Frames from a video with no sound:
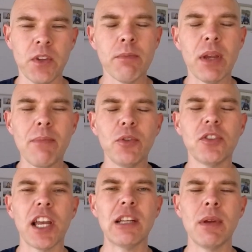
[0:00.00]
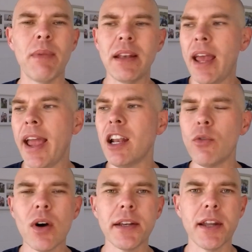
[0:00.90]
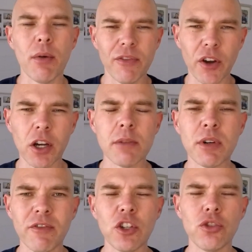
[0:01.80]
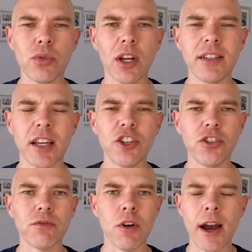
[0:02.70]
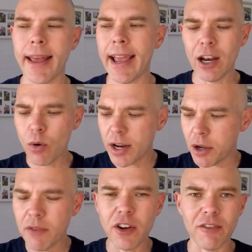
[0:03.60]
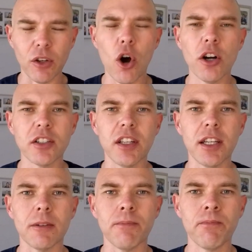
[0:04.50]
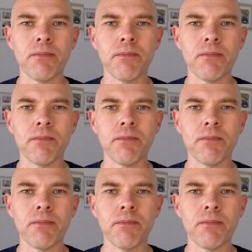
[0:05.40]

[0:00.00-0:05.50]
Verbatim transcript: People say to me, Ben, how do I know if I got my visualization right? How do I know if I've locked it in?